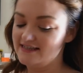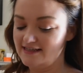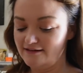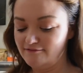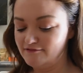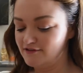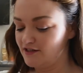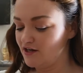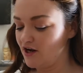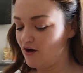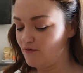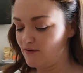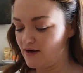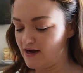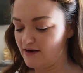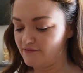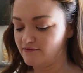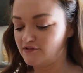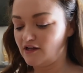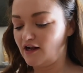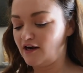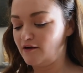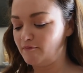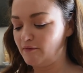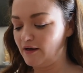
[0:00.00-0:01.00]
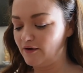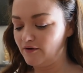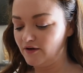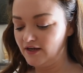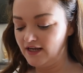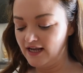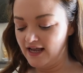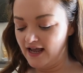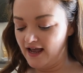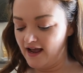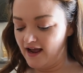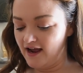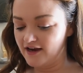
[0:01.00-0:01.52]
seem to know what I was on about.
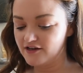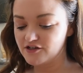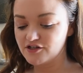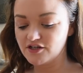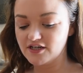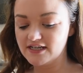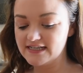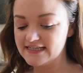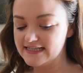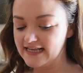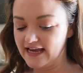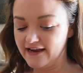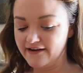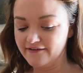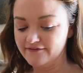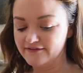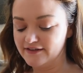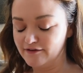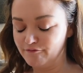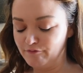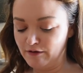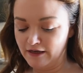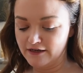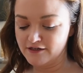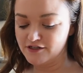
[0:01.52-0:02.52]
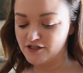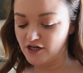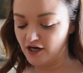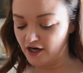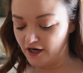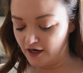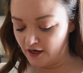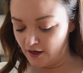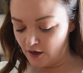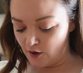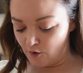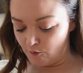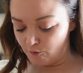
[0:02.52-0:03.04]
I should have saved a picture.
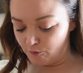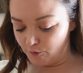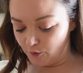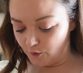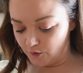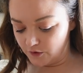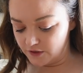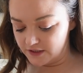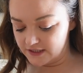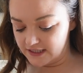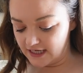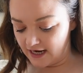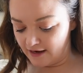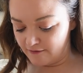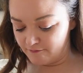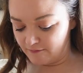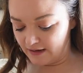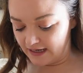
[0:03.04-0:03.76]
But I